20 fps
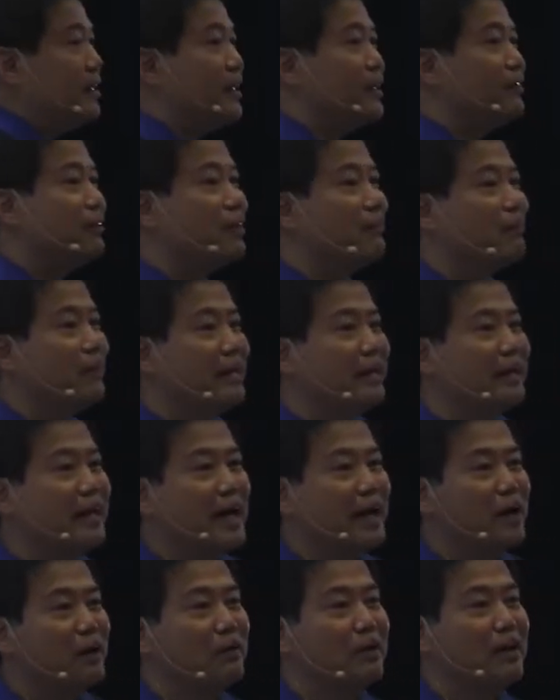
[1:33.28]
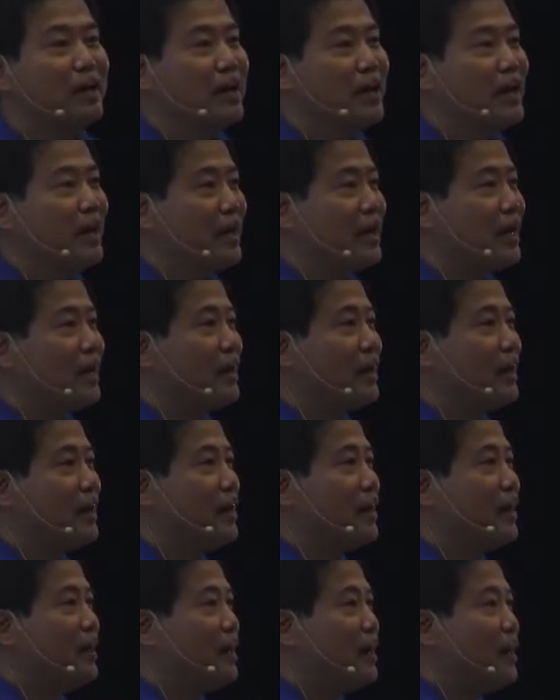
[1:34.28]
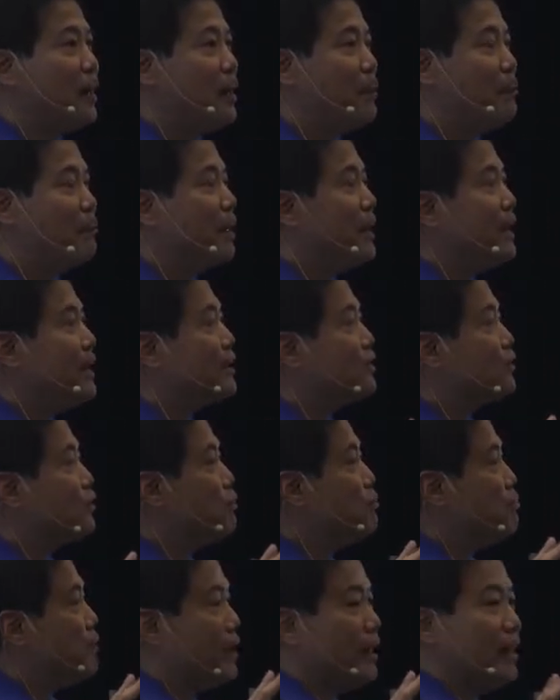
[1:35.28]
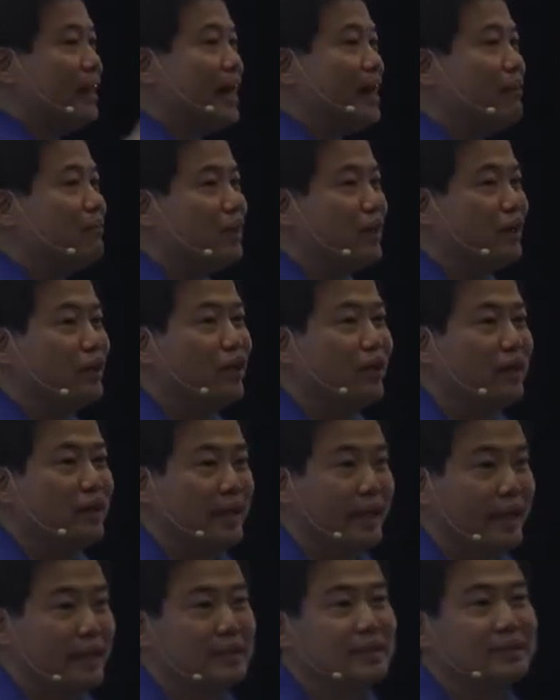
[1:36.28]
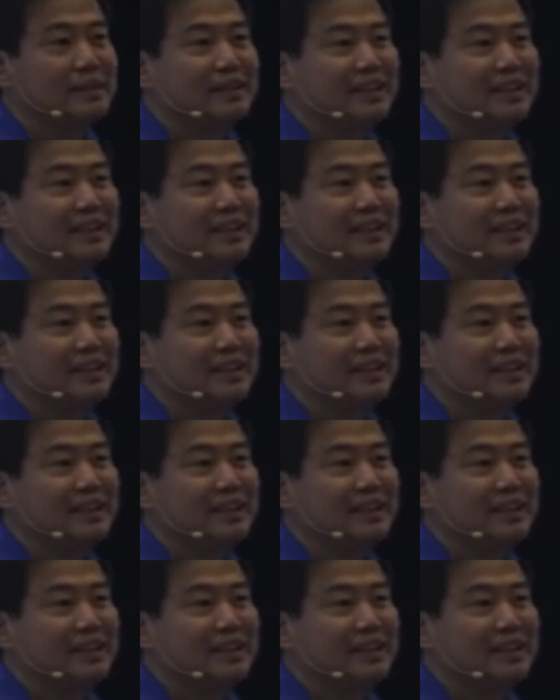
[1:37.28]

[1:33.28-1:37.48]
hearing me now, uh, please don't be alarmed, you're not late.